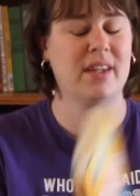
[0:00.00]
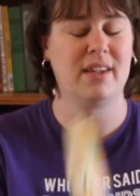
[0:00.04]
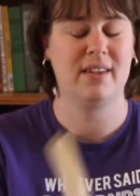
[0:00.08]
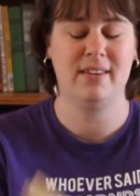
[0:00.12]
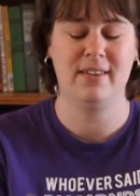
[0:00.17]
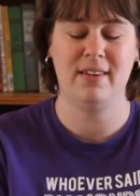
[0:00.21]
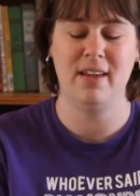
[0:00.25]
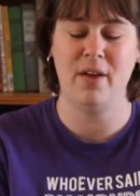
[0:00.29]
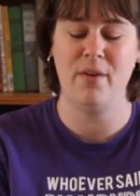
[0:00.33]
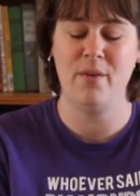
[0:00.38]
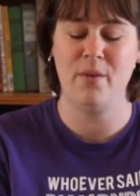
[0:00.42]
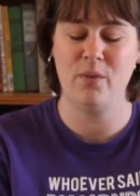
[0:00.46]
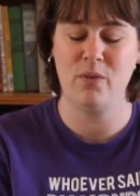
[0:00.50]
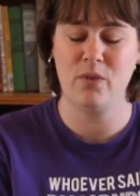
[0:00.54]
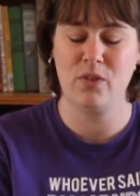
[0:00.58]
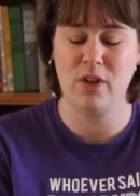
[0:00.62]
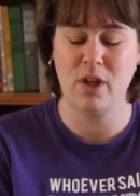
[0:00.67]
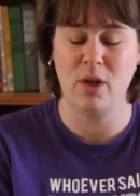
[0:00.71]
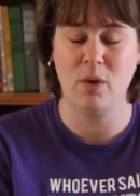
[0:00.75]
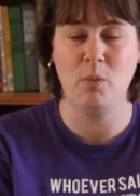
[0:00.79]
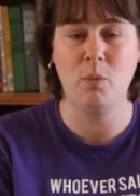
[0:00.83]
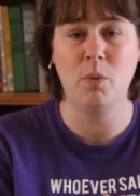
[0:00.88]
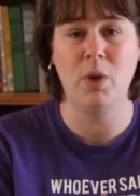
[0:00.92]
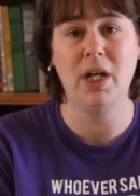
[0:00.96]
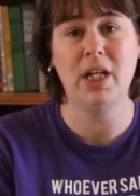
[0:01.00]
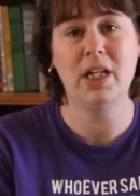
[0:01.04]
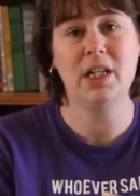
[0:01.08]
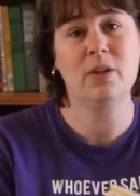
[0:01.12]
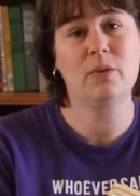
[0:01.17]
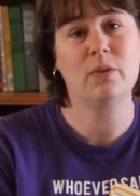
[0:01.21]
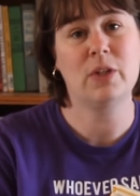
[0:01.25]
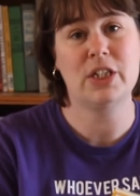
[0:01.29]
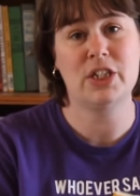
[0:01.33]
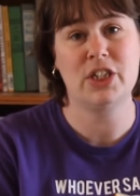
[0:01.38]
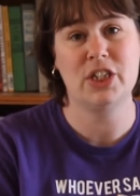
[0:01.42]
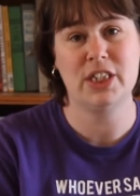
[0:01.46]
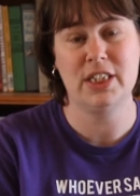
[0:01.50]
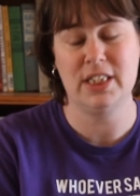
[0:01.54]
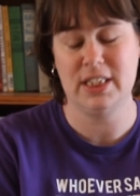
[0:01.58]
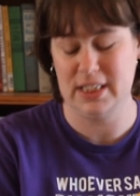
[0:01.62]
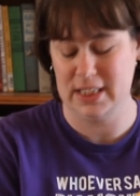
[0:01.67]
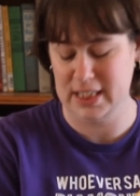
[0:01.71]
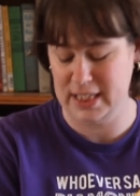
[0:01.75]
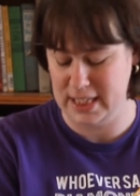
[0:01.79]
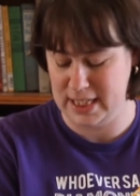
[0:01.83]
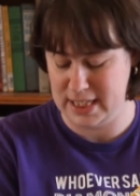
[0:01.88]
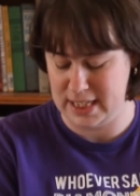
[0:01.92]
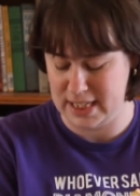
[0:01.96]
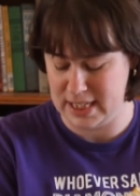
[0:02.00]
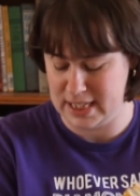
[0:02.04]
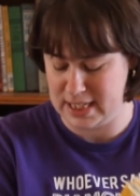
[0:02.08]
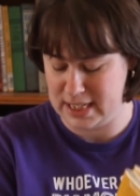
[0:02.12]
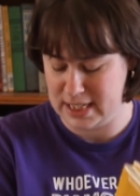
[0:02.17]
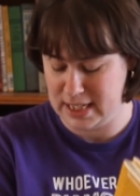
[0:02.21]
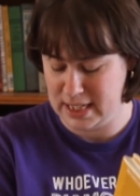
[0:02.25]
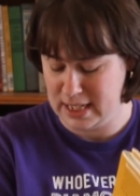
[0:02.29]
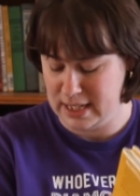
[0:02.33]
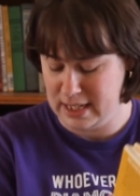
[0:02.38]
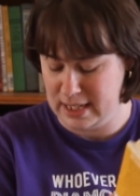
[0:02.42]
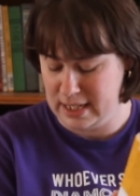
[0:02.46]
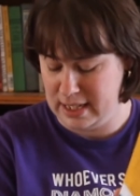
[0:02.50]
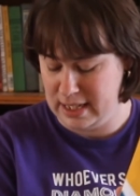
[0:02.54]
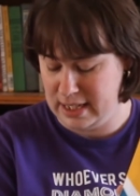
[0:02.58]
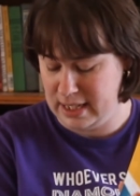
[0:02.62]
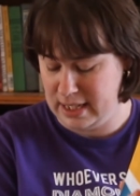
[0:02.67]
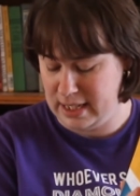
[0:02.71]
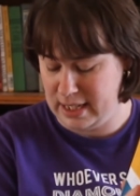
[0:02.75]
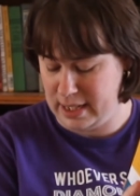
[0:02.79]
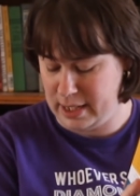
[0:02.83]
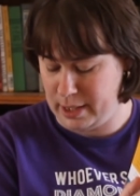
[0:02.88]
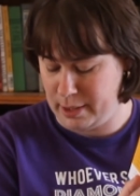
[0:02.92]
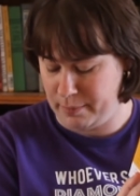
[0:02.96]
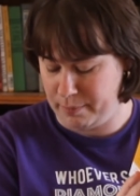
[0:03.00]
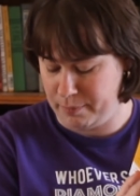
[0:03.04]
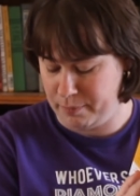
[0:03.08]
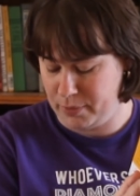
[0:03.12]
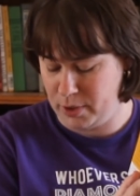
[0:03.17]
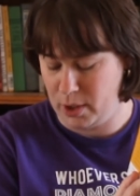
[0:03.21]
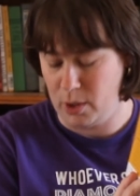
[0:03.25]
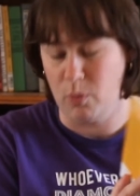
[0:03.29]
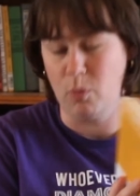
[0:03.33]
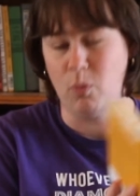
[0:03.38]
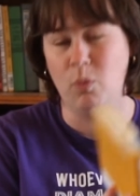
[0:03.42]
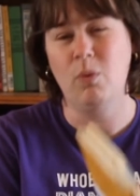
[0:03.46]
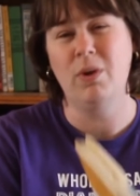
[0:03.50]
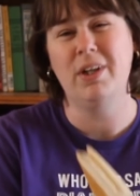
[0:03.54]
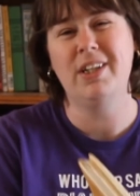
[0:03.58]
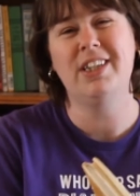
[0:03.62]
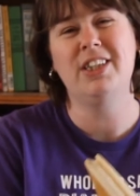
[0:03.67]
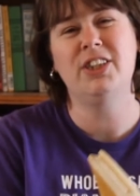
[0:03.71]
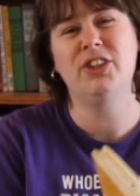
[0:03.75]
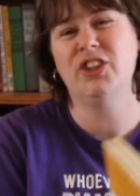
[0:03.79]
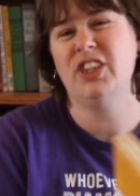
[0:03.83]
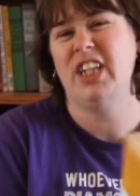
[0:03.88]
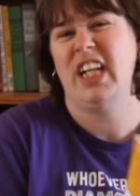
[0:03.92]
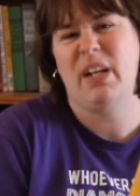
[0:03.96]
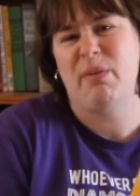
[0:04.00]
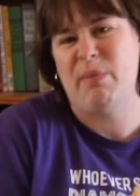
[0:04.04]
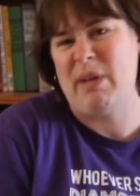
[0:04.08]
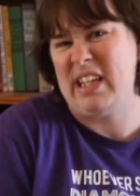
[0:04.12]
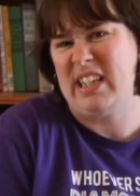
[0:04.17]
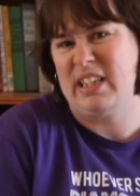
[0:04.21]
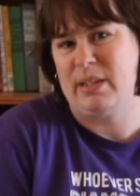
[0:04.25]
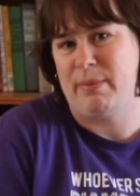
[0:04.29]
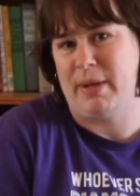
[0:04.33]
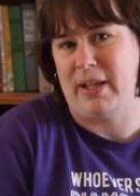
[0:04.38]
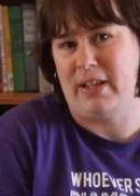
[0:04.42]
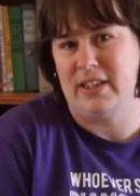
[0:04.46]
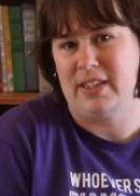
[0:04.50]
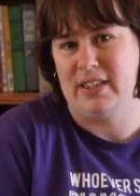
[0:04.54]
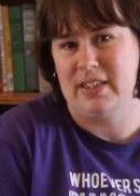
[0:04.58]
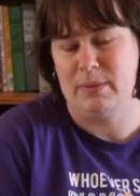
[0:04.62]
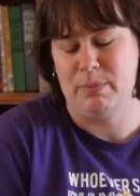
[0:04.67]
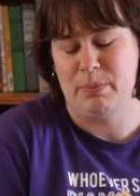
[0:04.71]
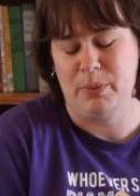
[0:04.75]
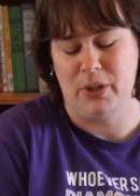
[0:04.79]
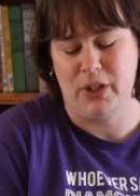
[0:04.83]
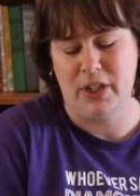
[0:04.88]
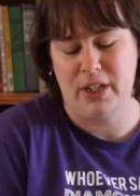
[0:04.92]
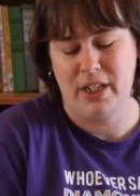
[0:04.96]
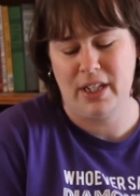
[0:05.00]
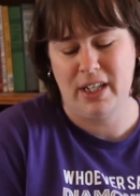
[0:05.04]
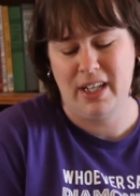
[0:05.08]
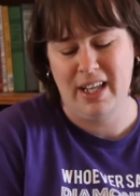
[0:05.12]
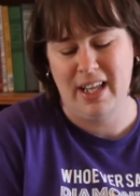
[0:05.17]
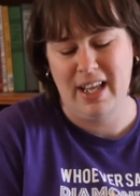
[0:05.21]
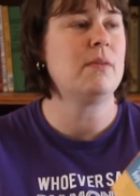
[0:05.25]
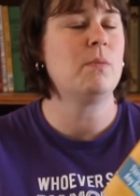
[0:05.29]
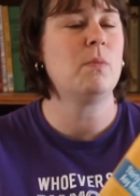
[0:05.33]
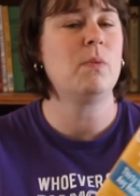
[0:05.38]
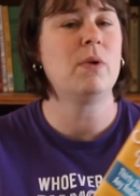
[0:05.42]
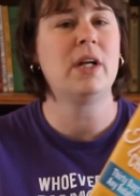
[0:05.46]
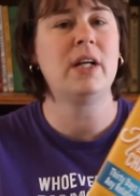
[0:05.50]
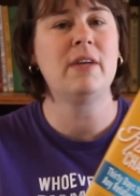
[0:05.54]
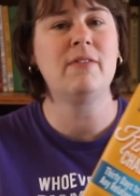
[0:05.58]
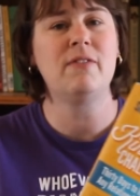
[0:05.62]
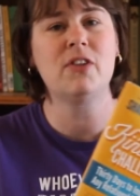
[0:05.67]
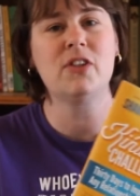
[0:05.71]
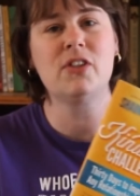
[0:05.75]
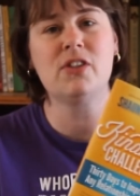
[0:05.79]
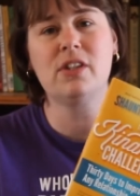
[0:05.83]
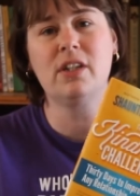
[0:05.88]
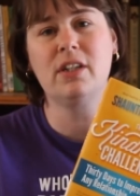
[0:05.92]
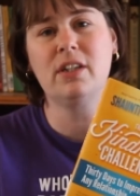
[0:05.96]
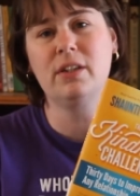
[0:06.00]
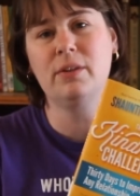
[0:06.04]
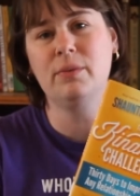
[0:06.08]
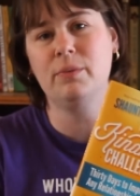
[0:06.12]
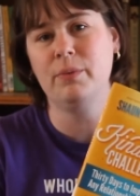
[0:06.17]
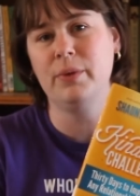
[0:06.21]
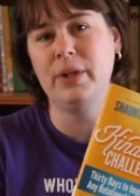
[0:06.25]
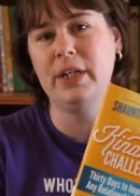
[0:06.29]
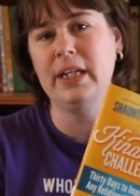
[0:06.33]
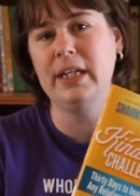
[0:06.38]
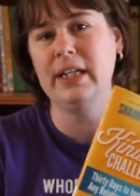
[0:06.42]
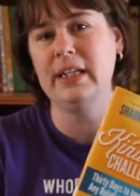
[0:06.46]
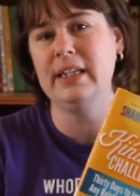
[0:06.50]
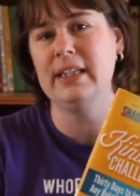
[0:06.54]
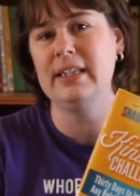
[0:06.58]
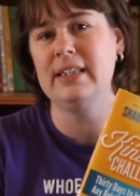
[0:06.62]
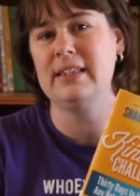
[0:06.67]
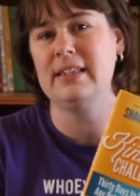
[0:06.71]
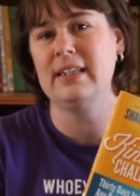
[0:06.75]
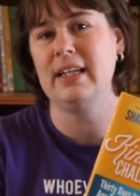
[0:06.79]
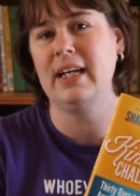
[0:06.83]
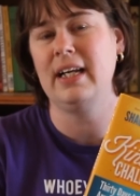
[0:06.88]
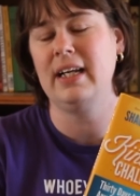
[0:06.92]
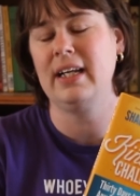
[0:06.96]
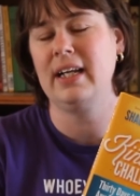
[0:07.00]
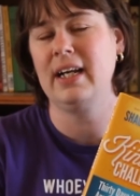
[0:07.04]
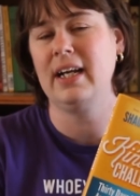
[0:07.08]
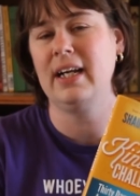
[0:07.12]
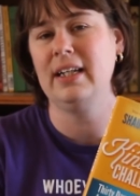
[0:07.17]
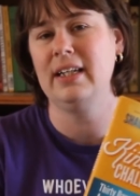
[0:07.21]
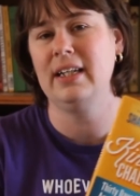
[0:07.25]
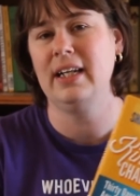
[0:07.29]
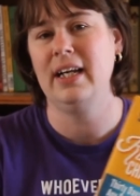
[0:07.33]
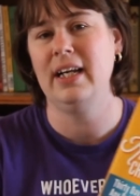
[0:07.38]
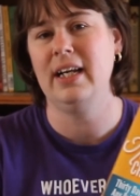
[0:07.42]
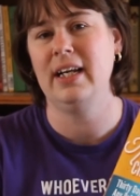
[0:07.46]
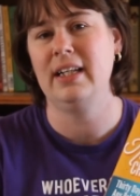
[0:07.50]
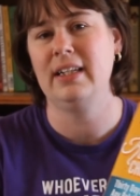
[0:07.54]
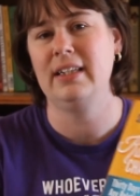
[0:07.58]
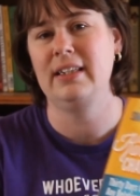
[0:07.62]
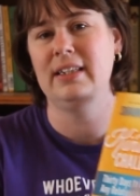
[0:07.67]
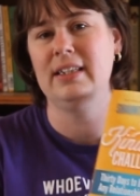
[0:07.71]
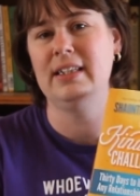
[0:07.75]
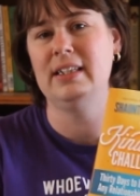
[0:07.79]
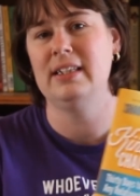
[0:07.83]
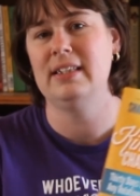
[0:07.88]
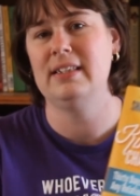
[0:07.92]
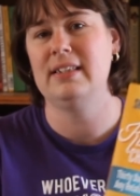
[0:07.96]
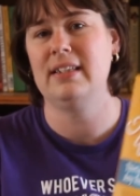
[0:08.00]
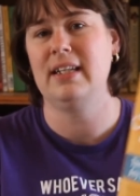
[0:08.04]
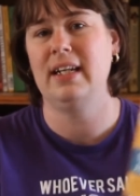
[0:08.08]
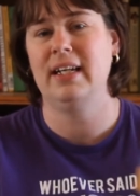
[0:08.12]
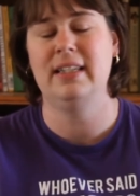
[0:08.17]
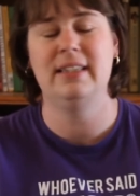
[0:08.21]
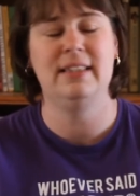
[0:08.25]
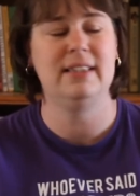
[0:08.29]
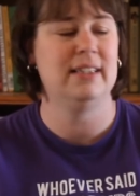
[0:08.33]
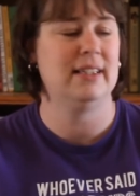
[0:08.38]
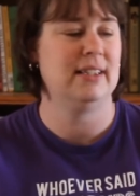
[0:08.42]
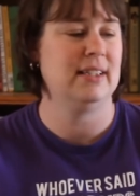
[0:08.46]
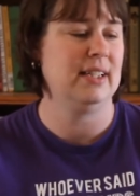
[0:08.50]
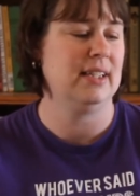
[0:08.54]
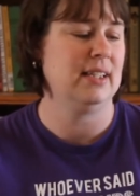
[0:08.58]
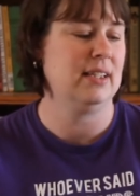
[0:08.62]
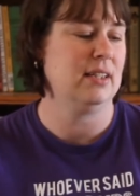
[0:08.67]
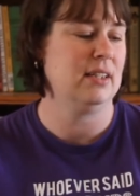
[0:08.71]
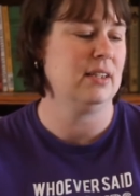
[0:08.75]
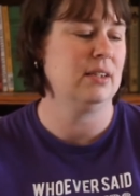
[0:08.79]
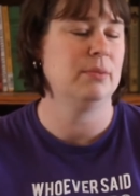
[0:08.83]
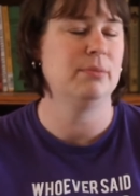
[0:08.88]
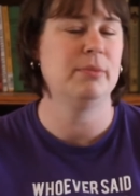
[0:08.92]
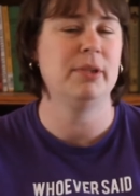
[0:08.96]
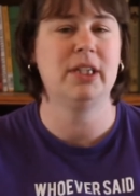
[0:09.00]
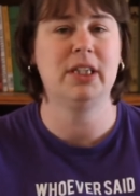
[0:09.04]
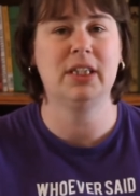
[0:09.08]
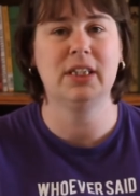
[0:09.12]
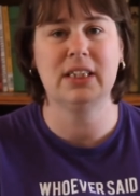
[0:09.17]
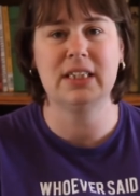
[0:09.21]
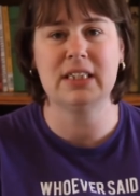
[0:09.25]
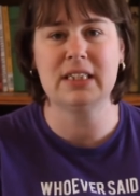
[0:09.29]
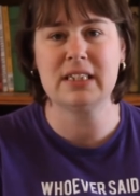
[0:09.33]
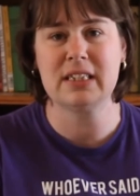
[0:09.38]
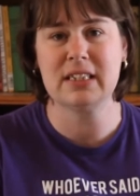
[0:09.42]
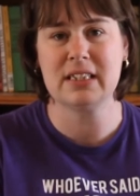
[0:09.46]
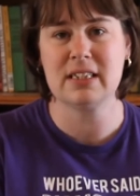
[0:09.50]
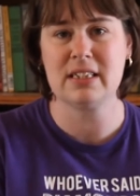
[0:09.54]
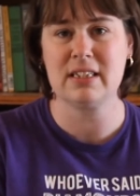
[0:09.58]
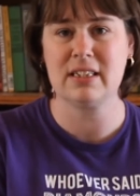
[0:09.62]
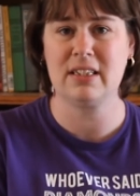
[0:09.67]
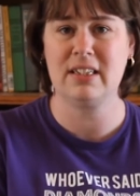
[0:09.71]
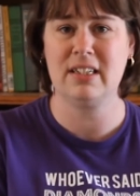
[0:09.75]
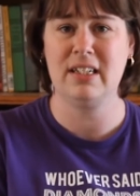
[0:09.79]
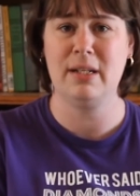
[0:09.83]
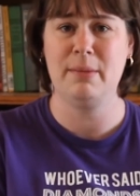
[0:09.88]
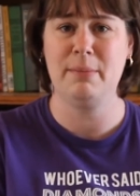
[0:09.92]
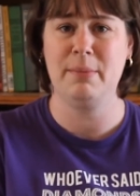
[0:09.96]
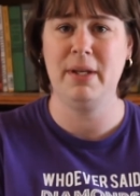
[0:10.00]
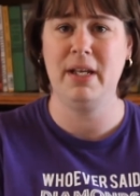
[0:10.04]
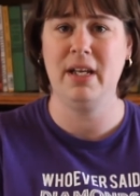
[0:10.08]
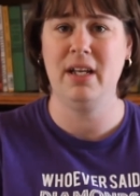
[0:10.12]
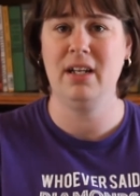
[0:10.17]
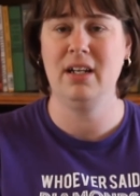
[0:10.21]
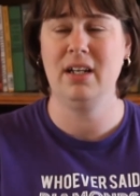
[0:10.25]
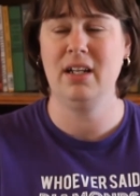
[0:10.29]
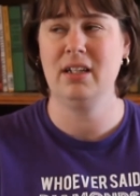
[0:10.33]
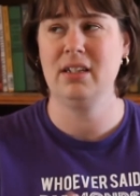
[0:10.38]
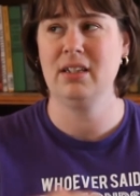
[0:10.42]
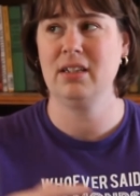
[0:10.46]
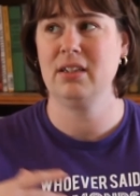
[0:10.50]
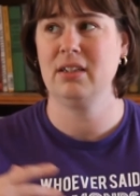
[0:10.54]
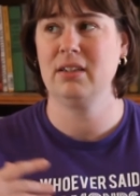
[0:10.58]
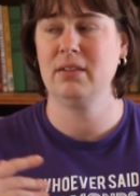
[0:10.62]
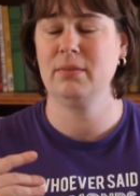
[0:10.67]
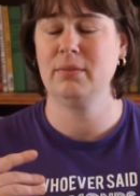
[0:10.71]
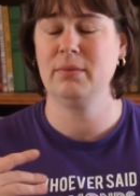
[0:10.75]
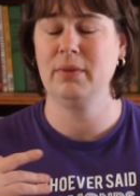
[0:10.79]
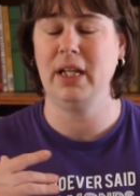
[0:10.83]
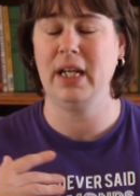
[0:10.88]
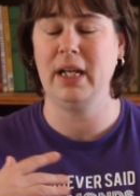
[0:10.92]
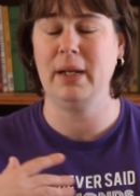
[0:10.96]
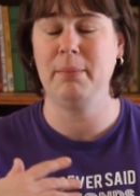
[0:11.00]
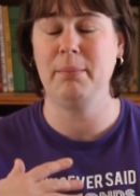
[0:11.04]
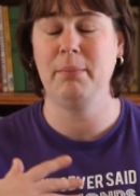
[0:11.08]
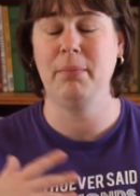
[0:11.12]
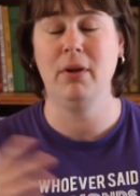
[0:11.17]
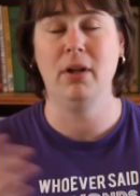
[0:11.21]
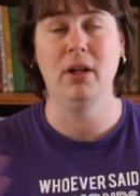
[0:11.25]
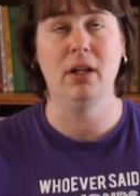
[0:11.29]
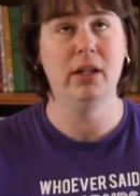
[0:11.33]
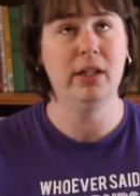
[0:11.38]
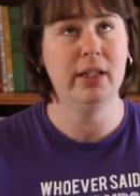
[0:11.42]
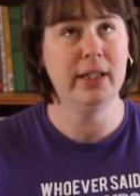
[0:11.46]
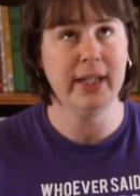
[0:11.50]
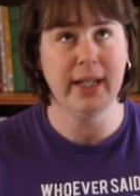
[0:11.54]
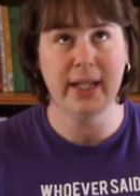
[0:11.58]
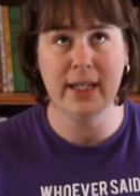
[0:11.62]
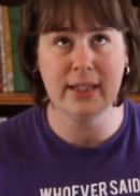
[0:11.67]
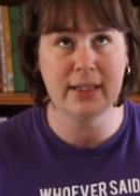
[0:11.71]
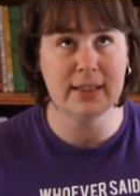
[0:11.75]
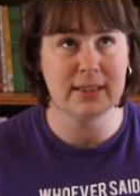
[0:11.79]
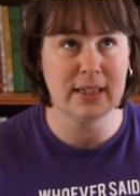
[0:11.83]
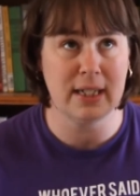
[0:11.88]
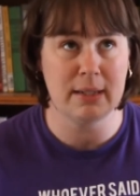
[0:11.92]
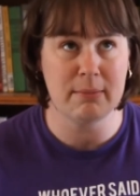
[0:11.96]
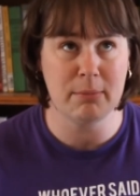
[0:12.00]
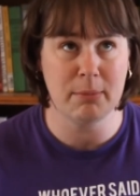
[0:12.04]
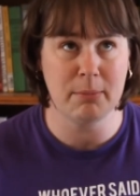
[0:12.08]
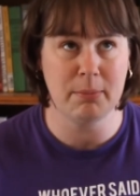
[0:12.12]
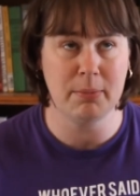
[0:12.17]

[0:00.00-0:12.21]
So one of the questions is, what did you like best about this book? When I first started reading this, I kind of had this idea that, oh my goodness, this is going to be another like Pollyanna type